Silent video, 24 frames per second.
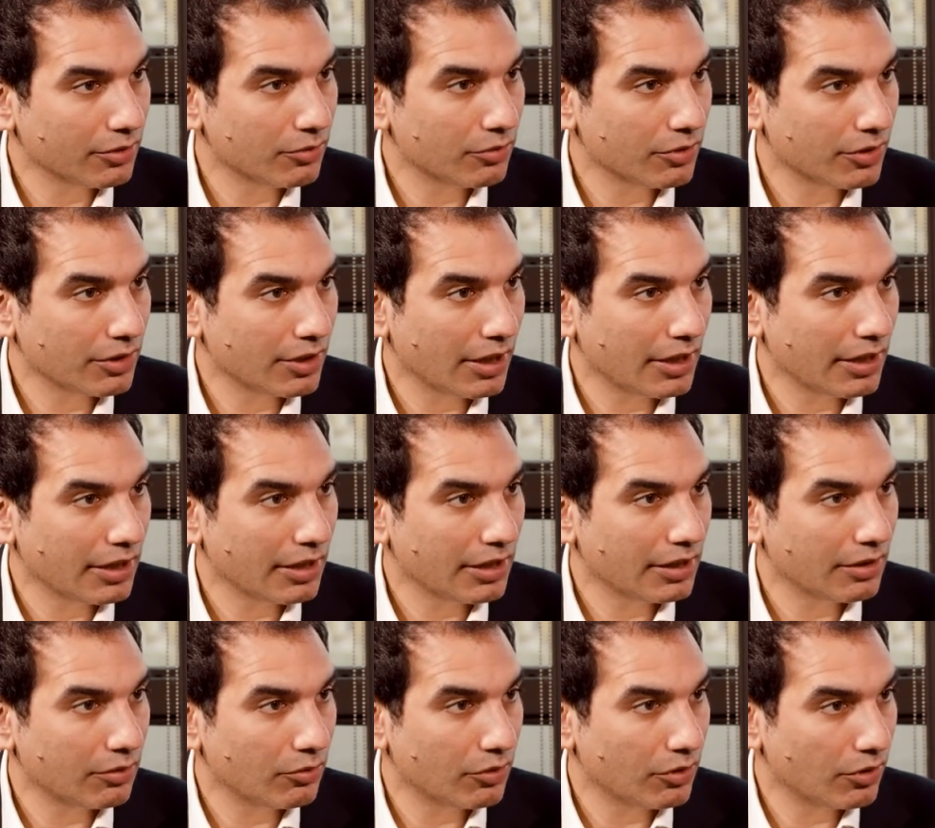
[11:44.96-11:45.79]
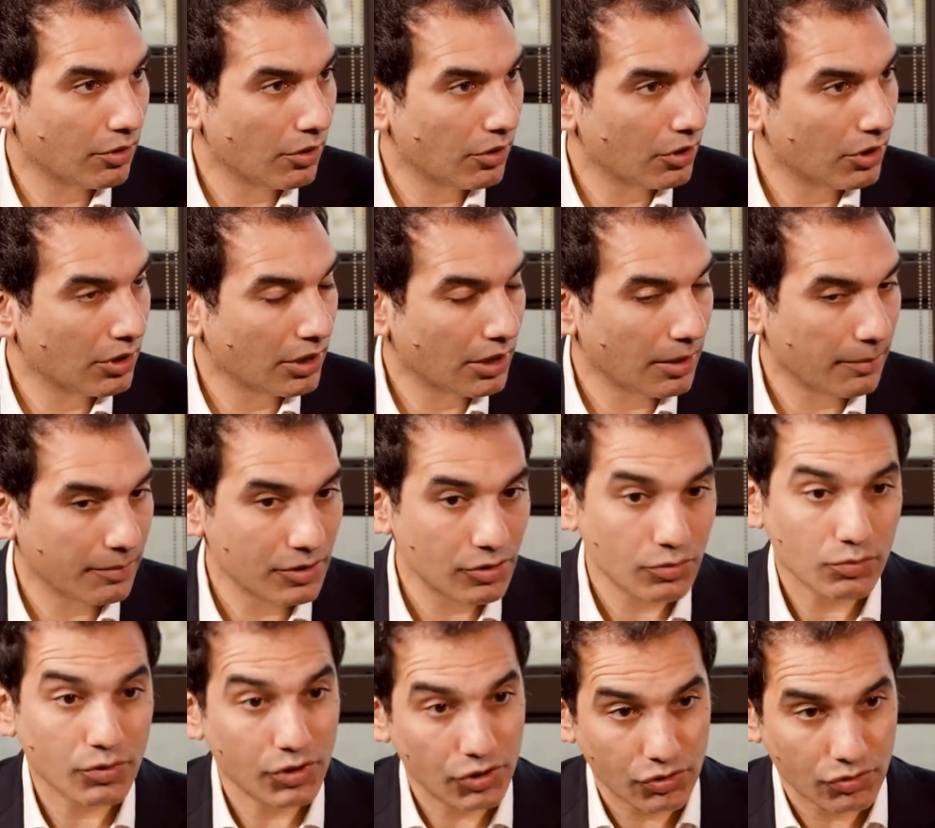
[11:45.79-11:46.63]
with, with local companies,
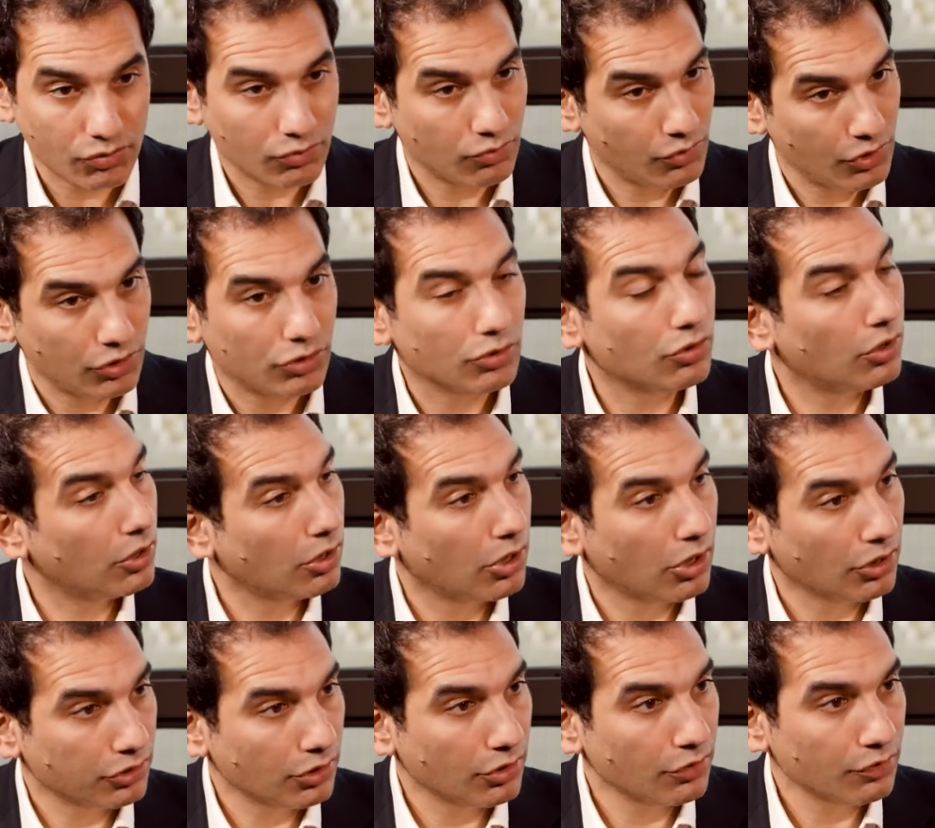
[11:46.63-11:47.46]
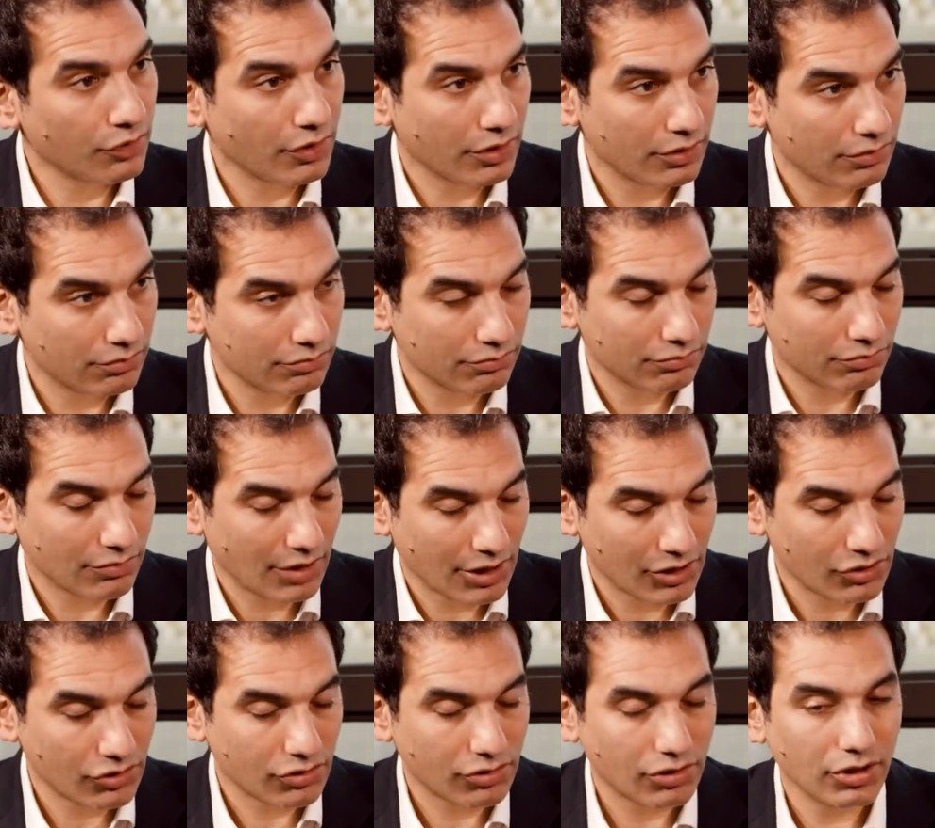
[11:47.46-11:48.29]
which we do a lot of, and mm -hmm.
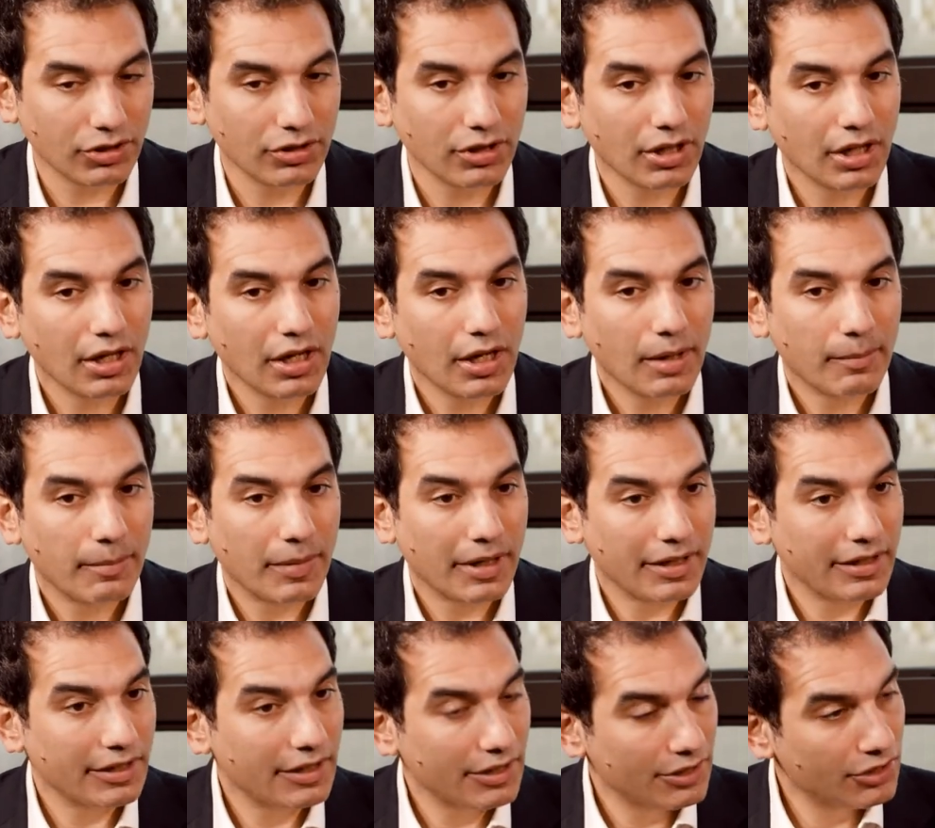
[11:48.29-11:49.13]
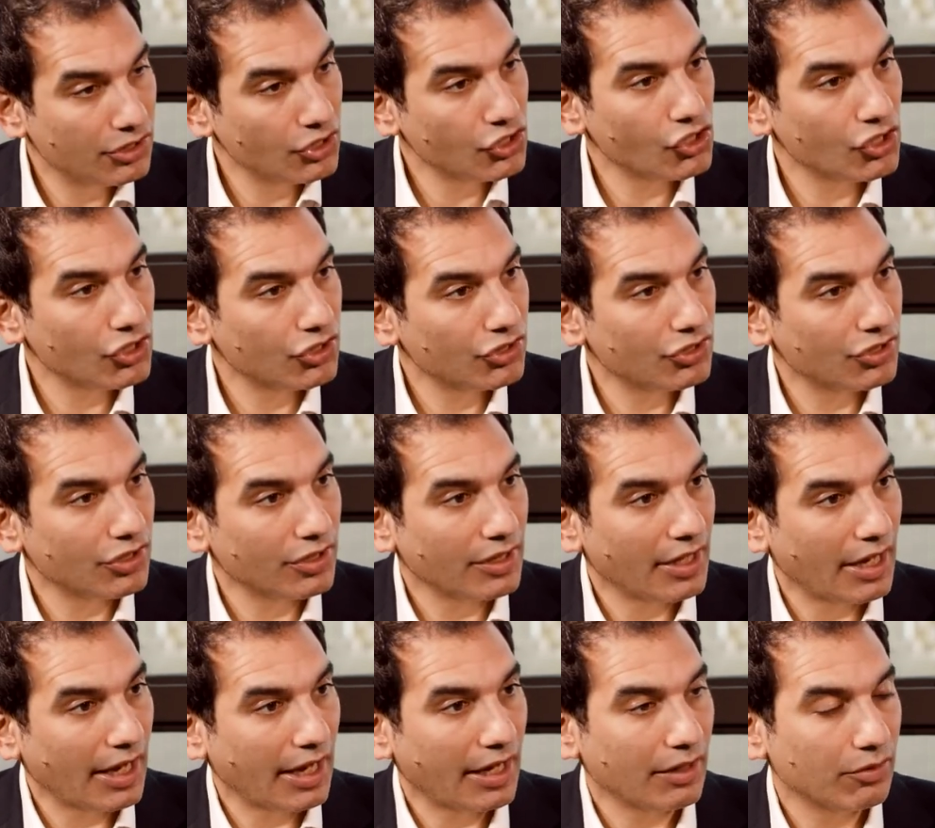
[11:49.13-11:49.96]
that's good. But in addition to
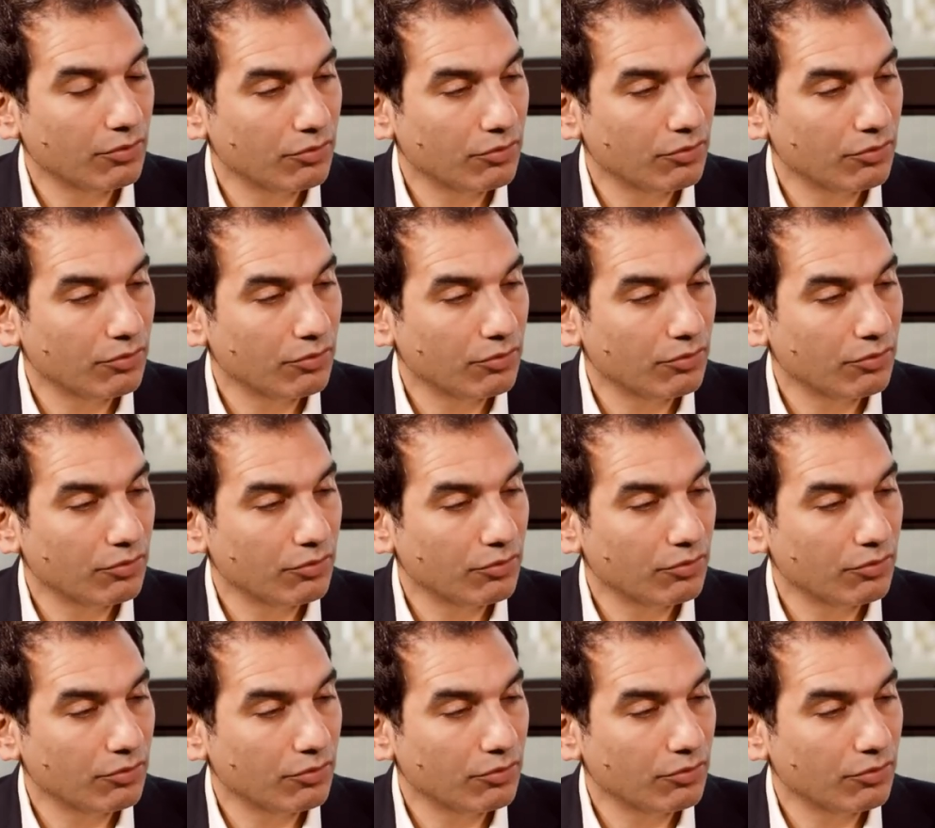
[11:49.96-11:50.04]
that,